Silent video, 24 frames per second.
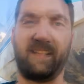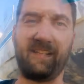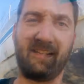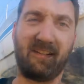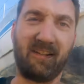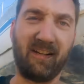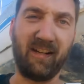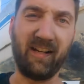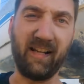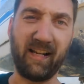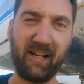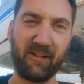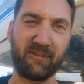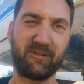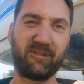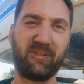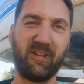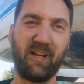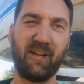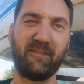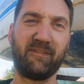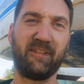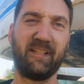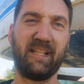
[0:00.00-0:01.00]
All right, I was
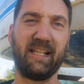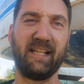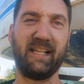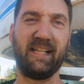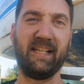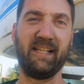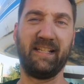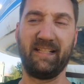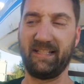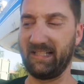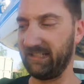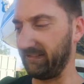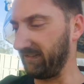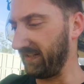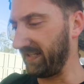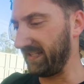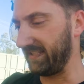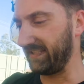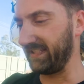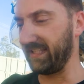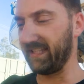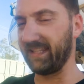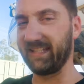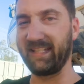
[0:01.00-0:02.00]
driving
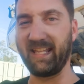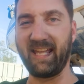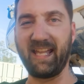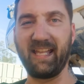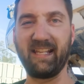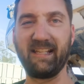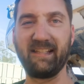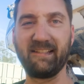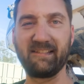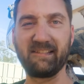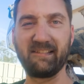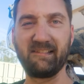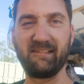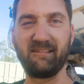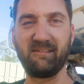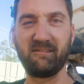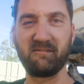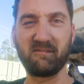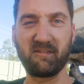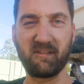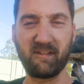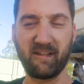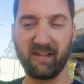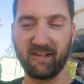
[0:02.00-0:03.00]
around the other day, and
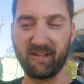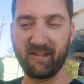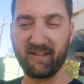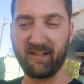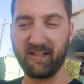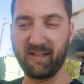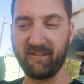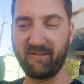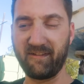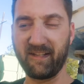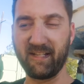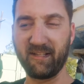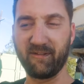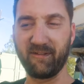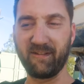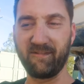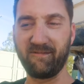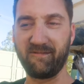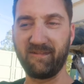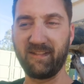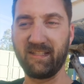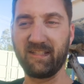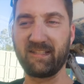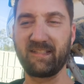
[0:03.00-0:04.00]
I don't know if
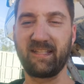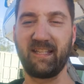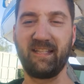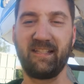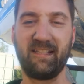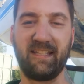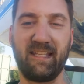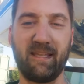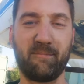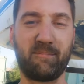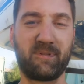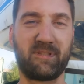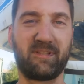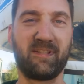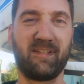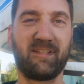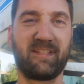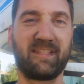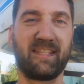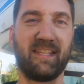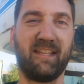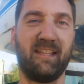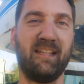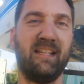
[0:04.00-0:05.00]
anyone's seen the
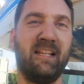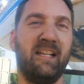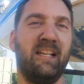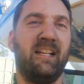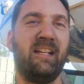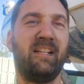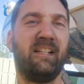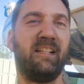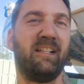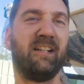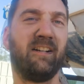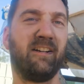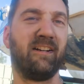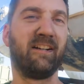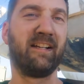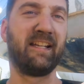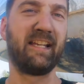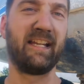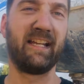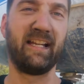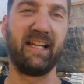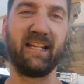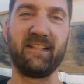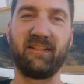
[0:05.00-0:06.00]
episodes that
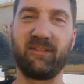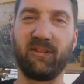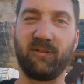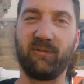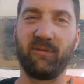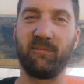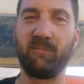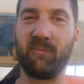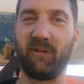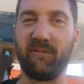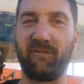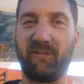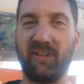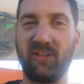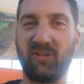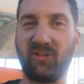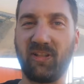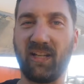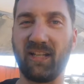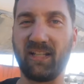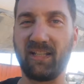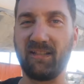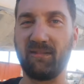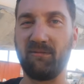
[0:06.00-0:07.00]
I do with my fish
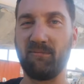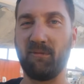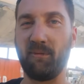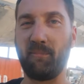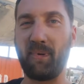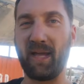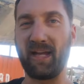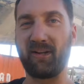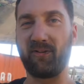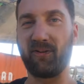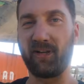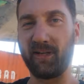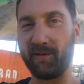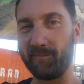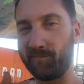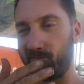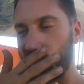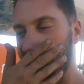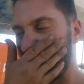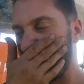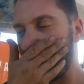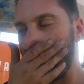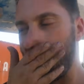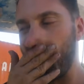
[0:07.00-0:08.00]
tank in the background.
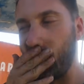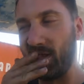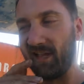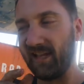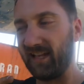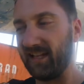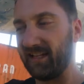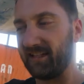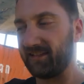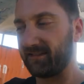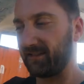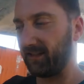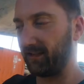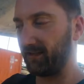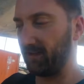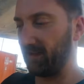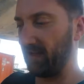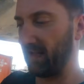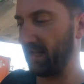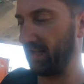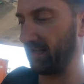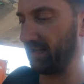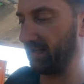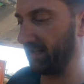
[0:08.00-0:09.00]

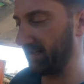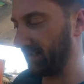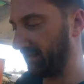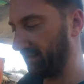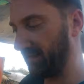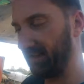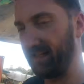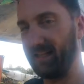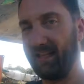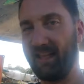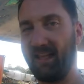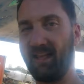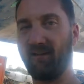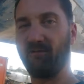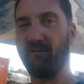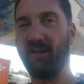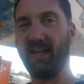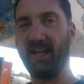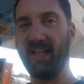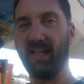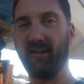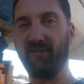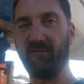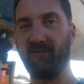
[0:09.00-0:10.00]
So I
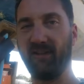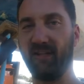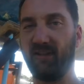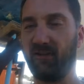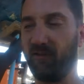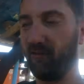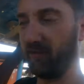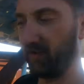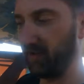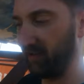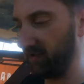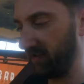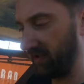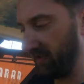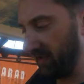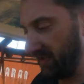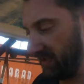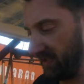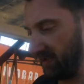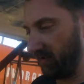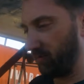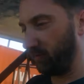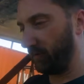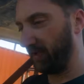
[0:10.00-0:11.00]
ran out of fish food,
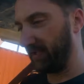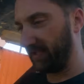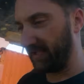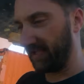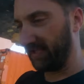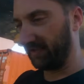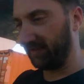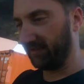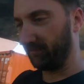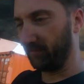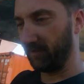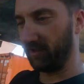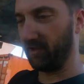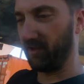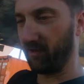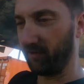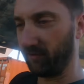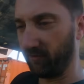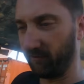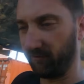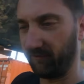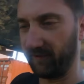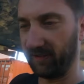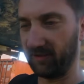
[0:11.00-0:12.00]
went down to my
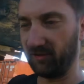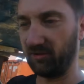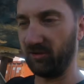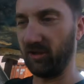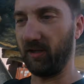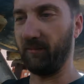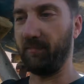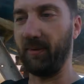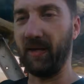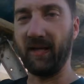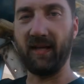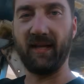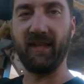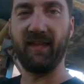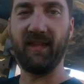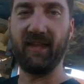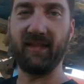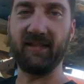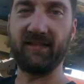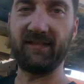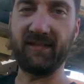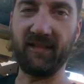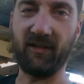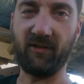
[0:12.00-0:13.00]
local fish shop
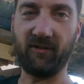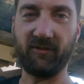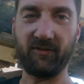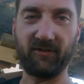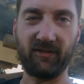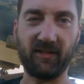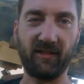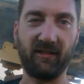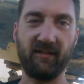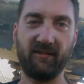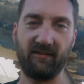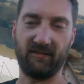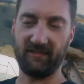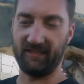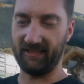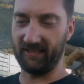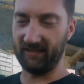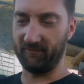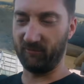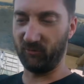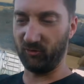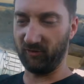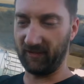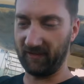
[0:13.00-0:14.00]
that sells
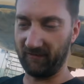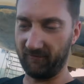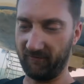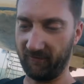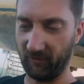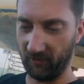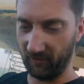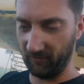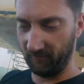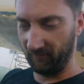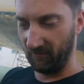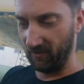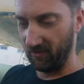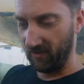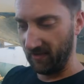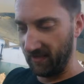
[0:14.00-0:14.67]
marine food,